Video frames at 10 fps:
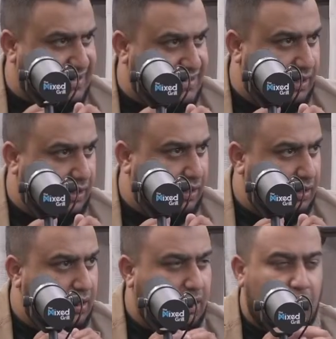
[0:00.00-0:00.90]
answer.
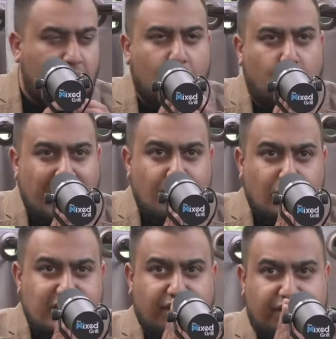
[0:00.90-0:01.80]
When
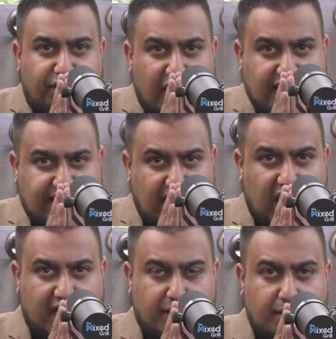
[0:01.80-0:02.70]
was the first
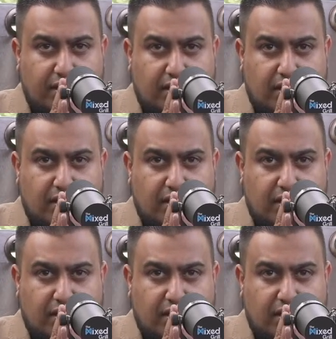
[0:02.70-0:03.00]
time